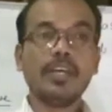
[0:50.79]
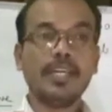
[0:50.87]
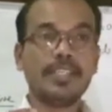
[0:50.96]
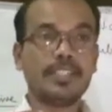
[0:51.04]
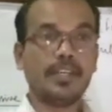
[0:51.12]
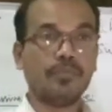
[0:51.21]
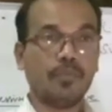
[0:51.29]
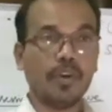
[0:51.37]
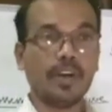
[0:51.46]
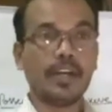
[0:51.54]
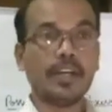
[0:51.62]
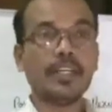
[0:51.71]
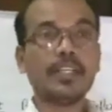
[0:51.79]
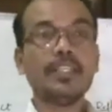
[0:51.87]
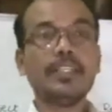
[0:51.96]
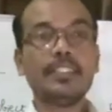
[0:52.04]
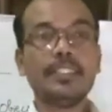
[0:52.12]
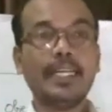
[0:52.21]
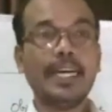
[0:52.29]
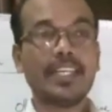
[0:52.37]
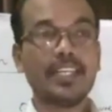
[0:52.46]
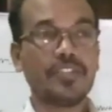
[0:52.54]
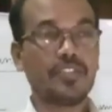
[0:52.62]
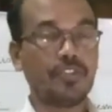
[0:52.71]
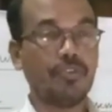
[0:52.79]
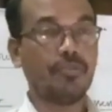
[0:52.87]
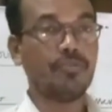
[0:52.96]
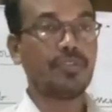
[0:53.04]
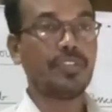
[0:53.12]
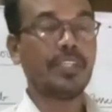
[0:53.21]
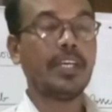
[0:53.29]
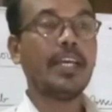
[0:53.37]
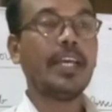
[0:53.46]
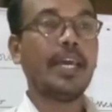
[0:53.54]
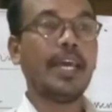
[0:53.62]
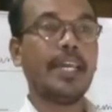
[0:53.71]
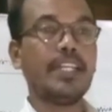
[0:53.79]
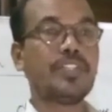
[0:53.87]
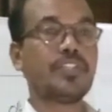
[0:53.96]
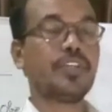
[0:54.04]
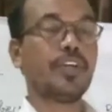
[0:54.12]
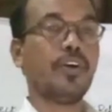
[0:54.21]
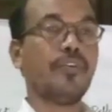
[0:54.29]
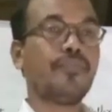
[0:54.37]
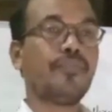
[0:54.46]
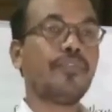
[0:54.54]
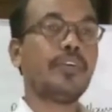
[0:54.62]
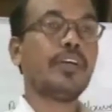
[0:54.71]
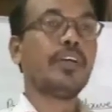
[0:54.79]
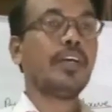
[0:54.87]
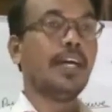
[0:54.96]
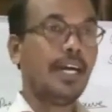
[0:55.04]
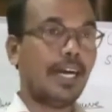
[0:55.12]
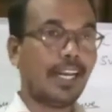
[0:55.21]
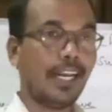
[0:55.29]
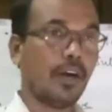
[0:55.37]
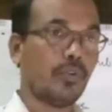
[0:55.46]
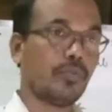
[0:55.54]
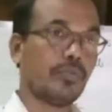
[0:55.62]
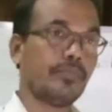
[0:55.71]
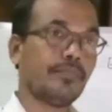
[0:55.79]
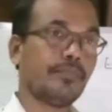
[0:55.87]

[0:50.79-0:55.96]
is a word that is used instead of a noun.